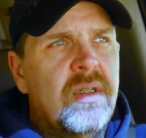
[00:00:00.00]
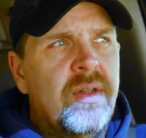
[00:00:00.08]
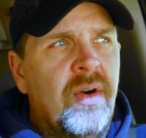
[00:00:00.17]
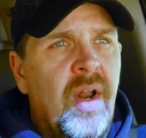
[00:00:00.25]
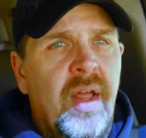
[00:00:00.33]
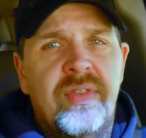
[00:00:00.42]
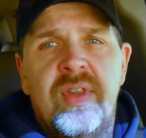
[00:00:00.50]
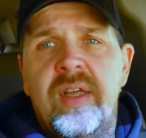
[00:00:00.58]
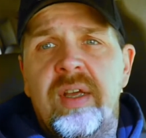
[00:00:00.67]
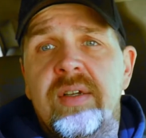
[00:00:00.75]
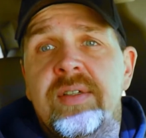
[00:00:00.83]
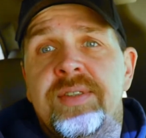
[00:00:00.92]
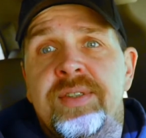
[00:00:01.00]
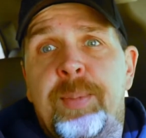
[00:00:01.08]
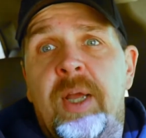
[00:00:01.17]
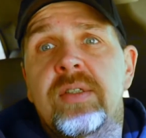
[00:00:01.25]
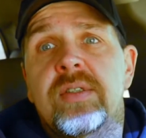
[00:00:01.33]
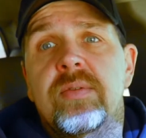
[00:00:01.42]
They're not the
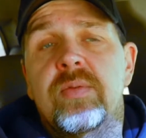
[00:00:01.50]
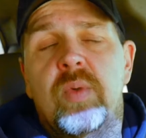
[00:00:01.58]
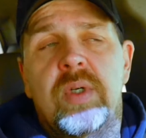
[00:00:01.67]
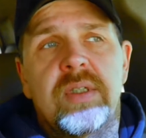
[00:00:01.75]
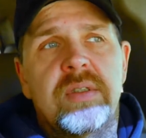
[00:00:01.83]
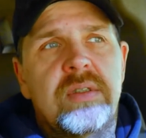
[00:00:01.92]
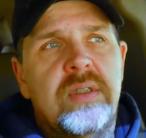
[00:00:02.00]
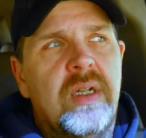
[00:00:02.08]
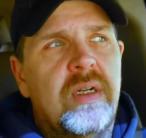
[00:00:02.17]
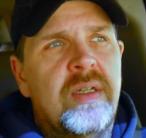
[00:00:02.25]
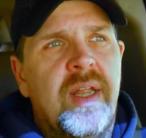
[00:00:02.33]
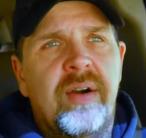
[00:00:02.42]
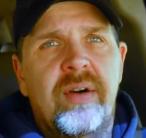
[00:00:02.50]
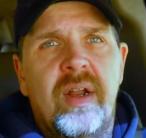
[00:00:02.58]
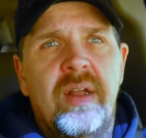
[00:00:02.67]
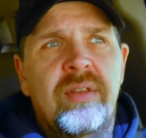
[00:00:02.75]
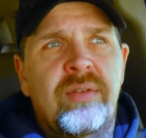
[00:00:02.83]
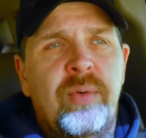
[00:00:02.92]
expensive ones that are
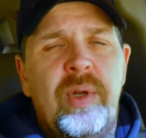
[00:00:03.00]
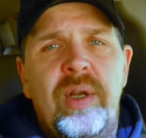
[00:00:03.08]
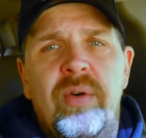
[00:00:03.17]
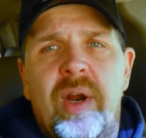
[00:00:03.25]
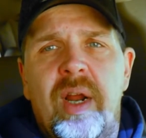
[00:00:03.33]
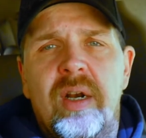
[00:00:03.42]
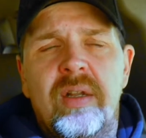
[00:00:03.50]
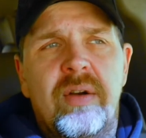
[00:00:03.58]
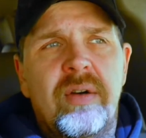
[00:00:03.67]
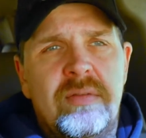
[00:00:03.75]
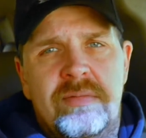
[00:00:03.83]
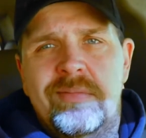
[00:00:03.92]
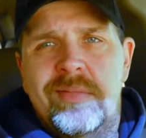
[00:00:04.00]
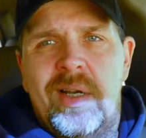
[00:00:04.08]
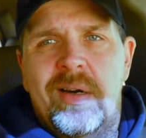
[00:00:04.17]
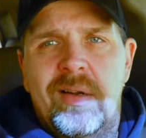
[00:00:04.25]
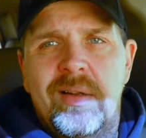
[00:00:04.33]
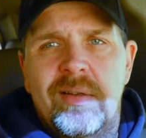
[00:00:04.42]
like $3,000.
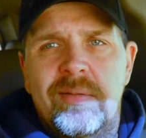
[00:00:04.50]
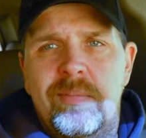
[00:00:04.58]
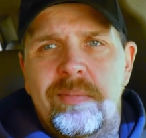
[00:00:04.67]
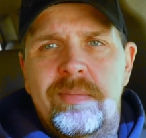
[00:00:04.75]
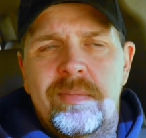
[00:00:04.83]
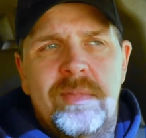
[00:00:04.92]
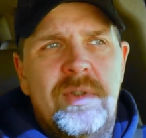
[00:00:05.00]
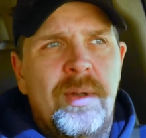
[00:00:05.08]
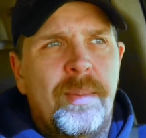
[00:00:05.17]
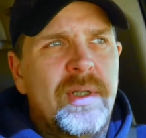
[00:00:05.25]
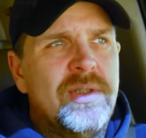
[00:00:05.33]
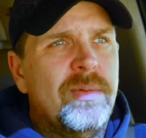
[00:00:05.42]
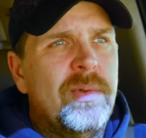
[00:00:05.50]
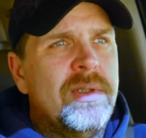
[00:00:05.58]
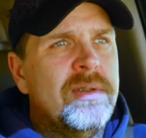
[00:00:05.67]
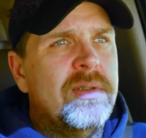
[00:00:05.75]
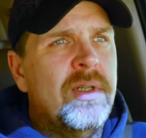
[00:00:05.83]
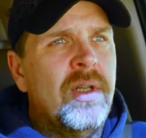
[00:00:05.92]
They're the budget
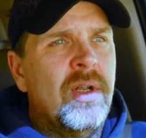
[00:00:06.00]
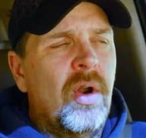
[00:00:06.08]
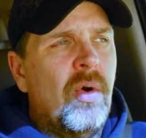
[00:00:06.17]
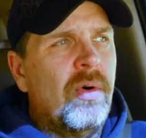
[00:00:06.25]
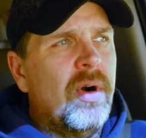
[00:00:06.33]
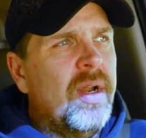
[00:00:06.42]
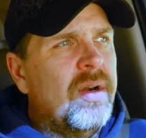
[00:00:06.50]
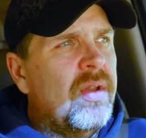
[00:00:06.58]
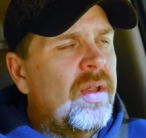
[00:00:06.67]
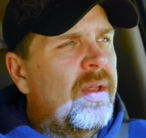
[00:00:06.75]
ones, a little lower end.